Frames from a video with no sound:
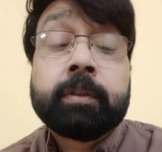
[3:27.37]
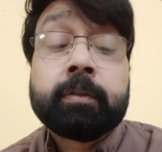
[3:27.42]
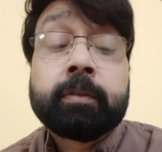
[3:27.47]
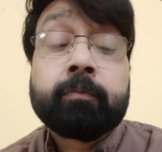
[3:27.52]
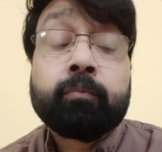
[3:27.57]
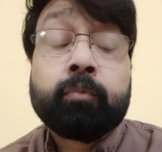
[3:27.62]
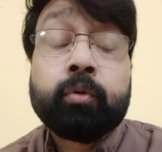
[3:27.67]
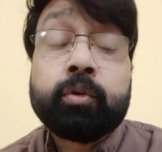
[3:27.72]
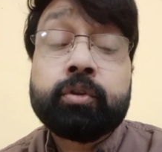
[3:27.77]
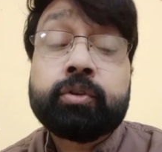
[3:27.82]

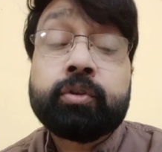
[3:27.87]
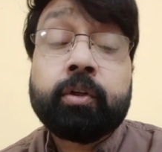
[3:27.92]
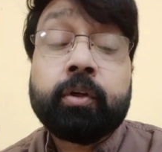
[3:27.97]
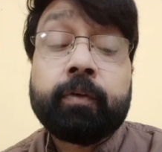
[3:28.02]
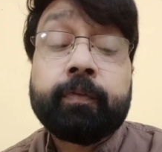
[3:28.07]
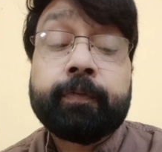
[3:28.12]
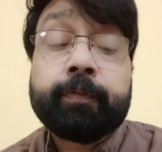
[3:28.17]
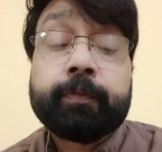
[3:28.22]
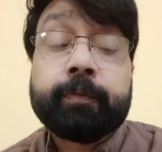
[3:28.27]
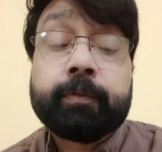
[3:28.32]
most
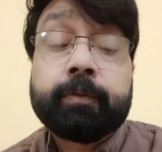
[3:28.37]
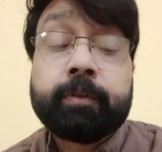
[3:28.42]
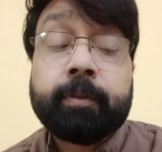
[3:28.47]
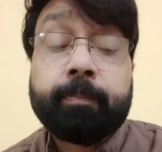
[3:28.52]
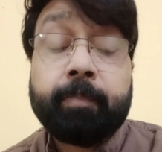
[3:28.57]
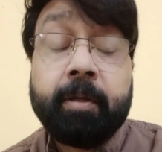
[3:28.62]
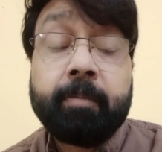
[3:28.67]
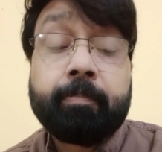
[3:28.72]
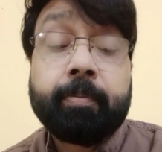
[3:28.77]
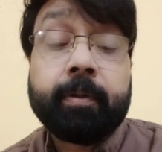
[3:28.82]
of the
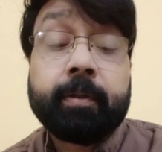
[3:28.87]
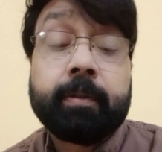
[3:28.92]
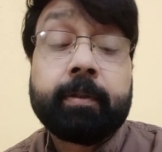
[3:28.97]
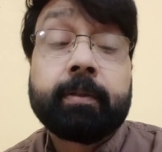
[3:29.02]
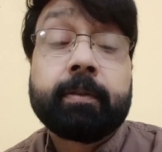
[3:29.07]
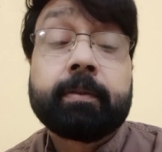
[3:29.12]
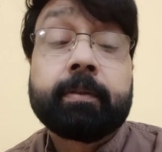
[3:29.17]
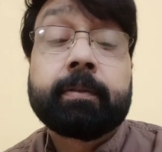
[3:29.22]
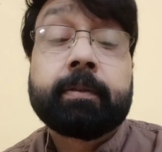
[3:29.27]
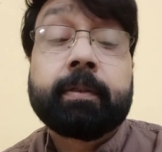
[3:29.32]

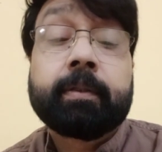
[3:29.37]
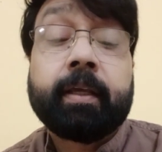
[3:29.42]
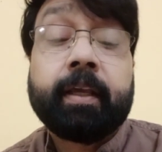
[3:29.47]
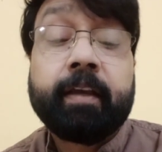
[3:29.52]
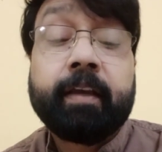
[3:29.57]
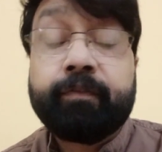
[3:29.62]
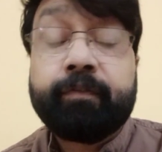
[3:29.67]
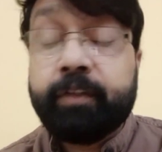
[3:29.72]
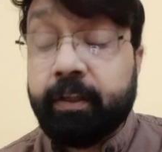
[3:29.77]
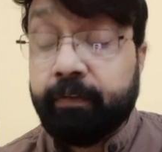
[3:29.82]
people,
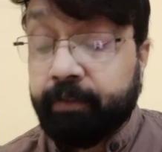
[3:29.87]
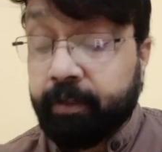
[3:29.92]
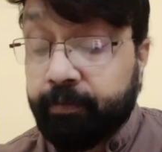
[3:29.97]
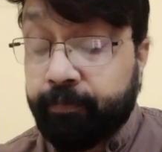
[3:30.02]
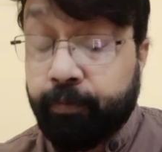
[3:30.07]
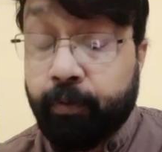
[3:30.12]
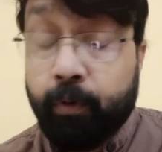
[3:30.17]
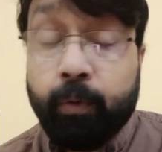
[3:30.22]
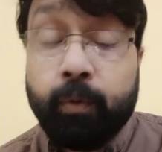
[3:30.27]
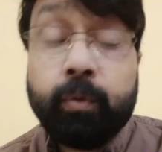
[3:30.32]
if they will
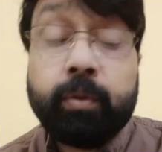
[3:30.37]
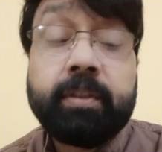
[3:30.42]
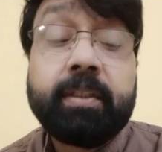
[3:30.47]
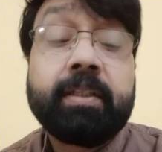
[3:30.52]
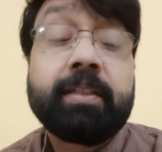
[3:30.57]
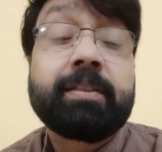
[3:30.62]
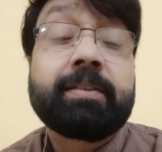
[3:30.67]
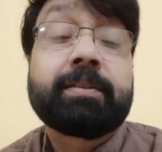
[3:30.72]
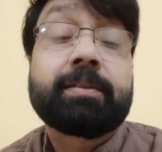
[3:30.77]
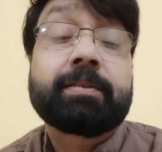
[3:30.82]
follow
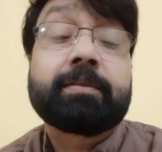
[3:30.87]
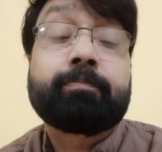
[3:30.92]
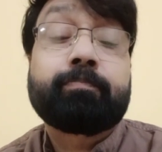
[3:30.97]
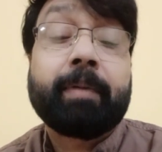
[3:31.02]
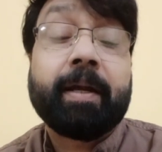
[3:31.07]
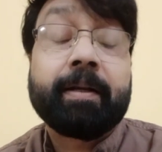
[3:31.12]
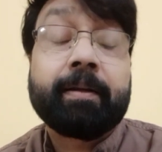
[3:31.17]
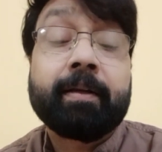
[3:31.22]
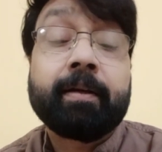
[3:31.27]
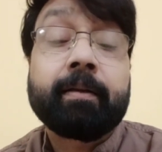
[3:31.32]
these
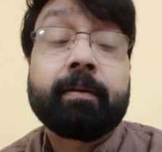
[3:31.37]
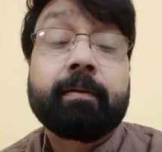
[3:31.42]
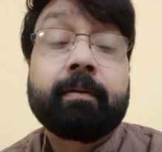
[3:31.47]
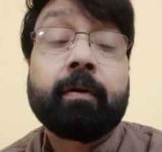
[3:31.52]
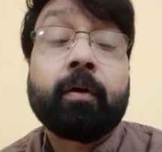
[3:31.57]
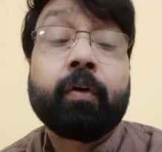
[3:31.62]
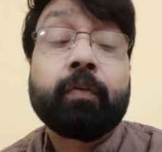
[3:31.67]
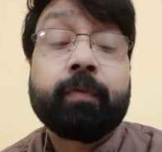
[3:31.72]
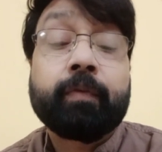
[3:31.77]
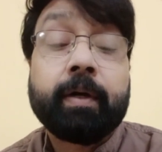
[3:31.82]
pattern
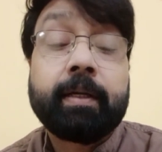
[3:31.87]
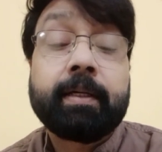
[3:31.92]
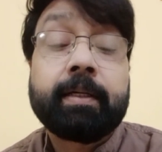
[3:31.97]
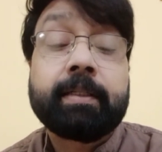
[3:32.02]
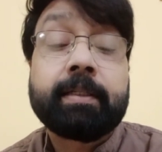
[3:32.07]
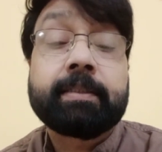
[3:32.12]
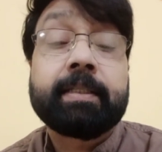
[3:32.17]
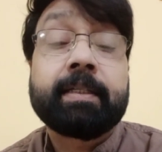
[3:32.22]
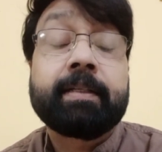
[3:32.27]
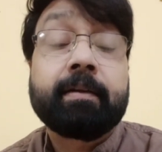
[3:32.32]
of
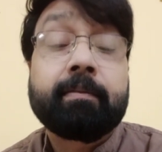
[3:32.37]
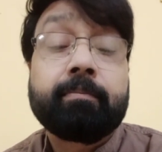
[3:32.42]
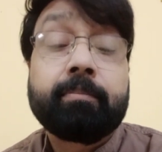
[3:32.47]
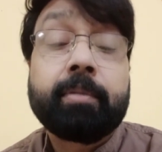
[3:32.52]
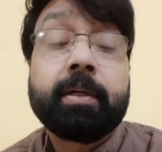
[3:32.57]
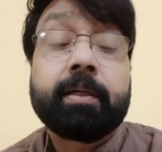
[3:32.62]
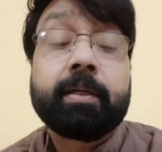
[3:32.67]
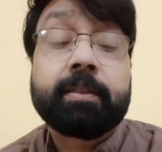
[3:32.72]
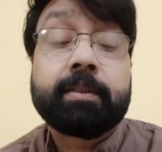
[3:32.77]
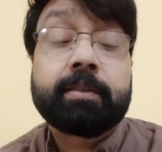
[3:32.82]
colors and
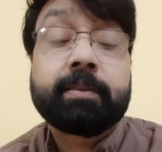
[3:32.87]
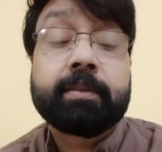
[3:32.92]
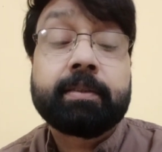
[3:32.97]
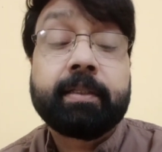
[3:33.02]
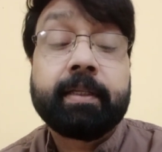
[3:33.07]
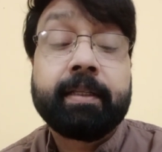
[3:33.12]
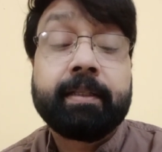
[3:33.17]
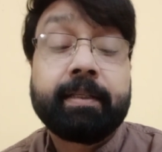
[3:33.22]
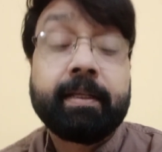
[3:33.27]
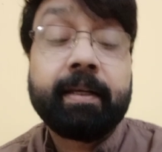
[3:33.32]
numbers
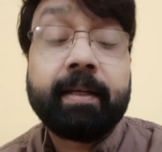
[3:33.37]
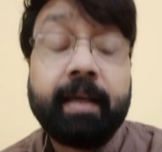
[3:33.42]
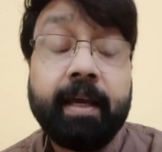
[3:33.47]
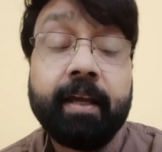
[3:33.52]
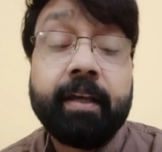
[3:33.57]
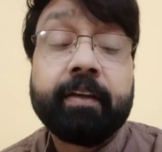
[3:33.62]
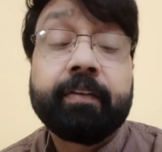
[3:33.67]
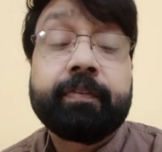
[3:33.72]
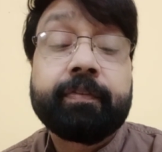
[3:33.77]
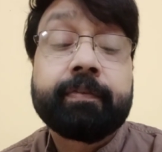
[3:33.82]
in their
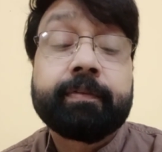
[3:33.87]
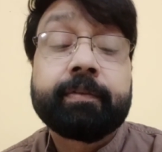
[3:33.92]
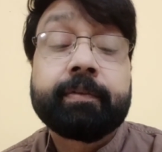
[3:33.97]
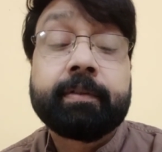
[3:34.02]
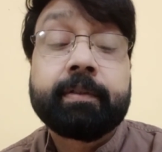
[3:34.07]
life